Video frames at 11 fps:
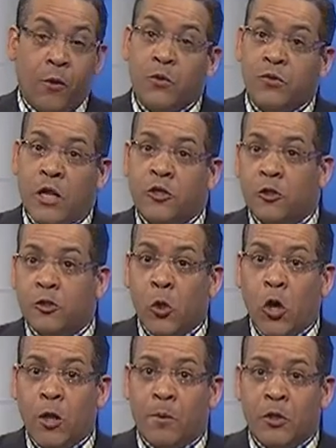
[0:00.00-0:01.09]
those sectional
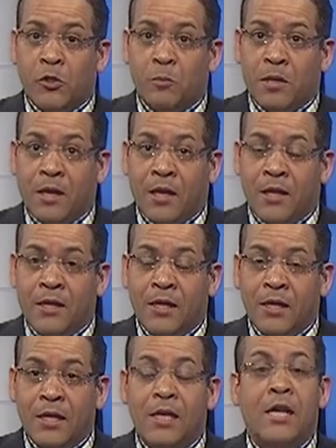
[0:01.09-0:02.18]
tournaments begin
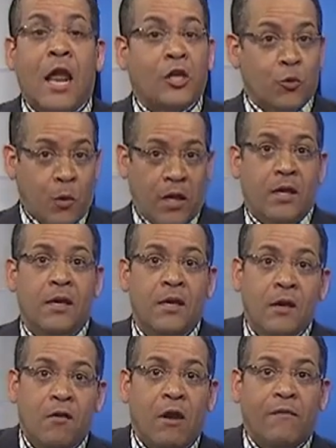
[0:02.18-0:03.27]
next week.
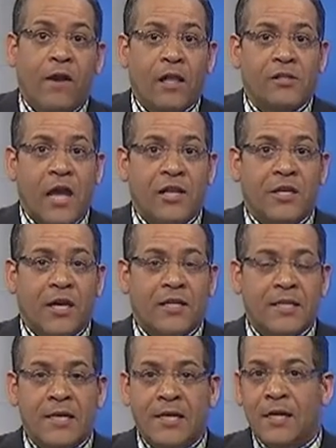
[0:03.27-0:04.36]
Rafael
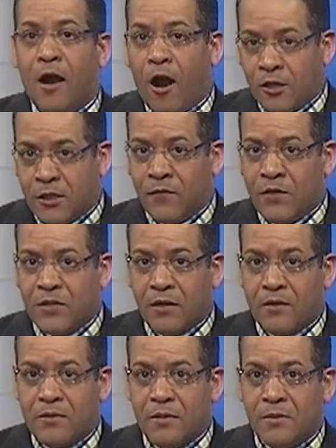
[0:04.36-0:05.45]
Sanchez,
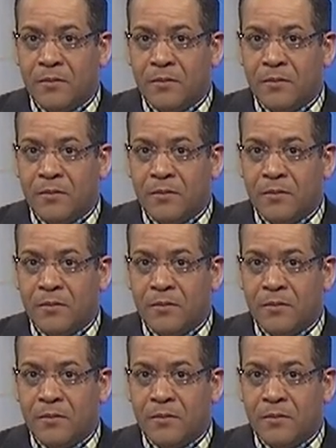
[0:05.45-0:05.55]
RTV6.